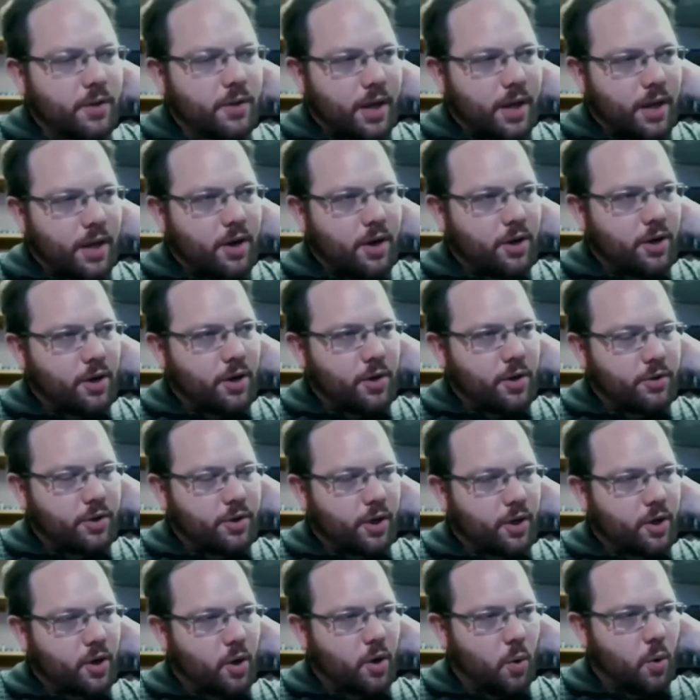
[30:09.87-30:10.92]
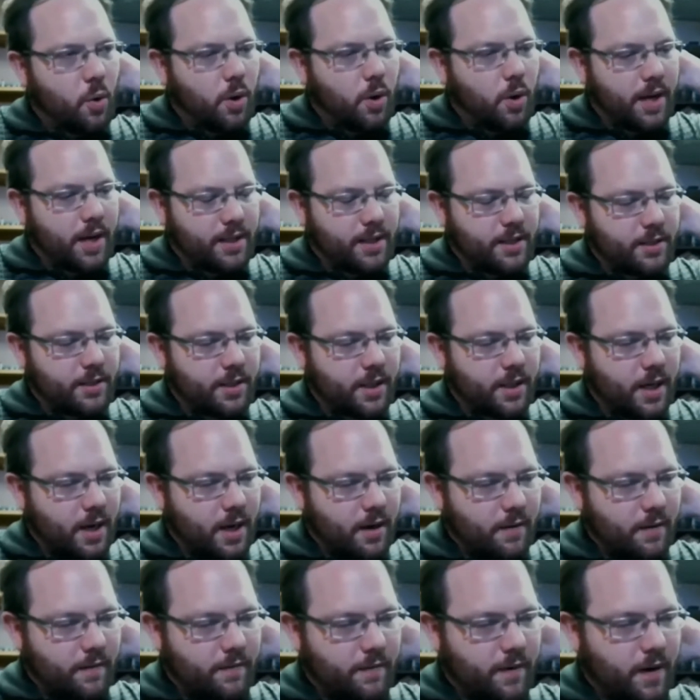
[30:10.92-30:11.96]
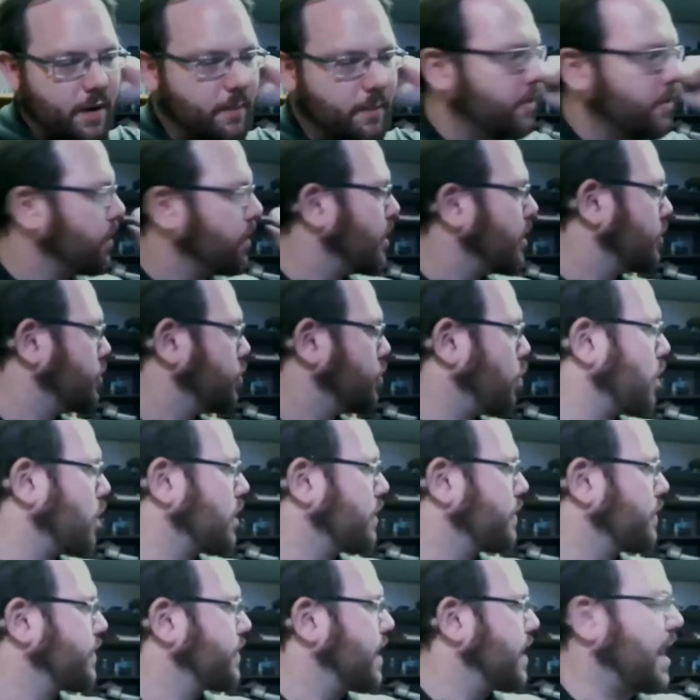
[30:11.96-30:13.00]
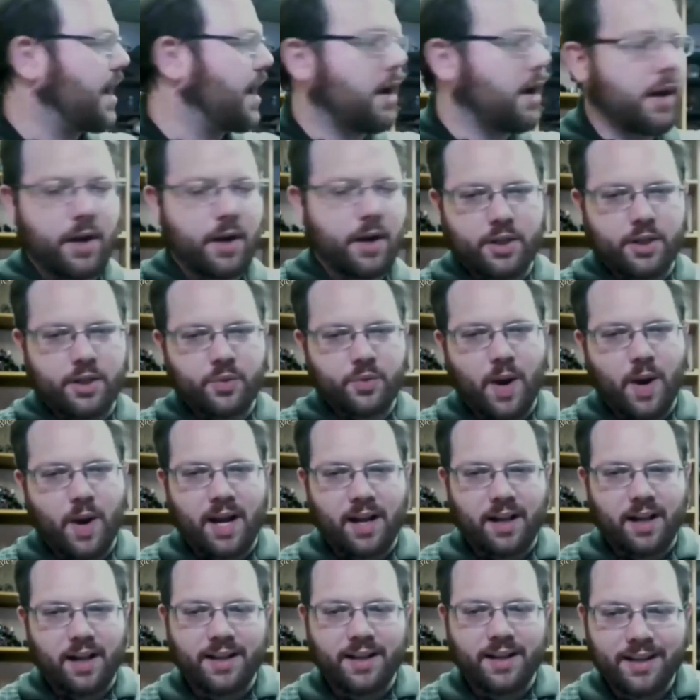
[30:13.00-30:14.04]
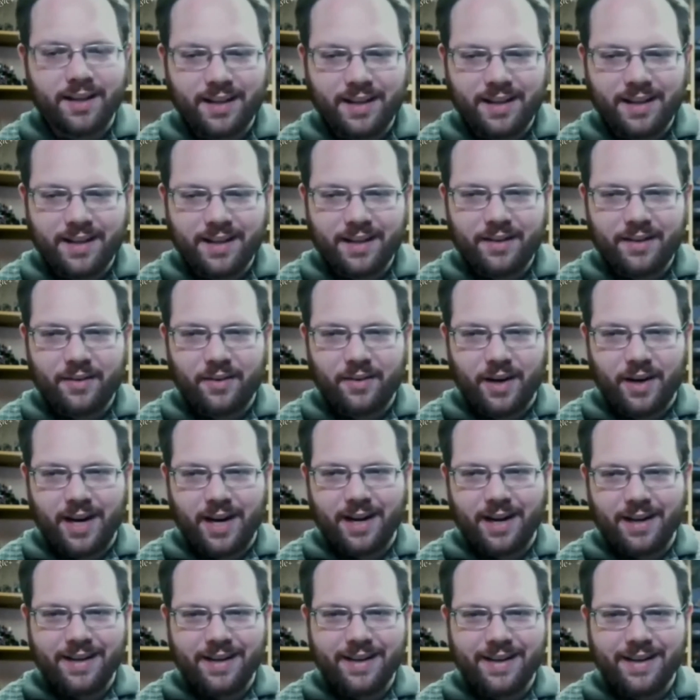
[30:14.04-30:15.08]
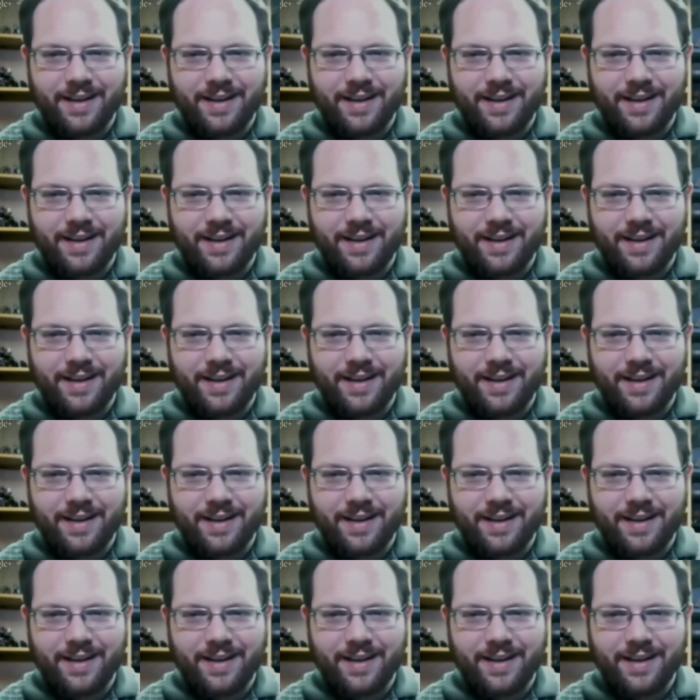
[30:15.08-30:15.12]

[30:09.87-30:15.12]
that you can use the coins from the little dwarf guy on it as well, right?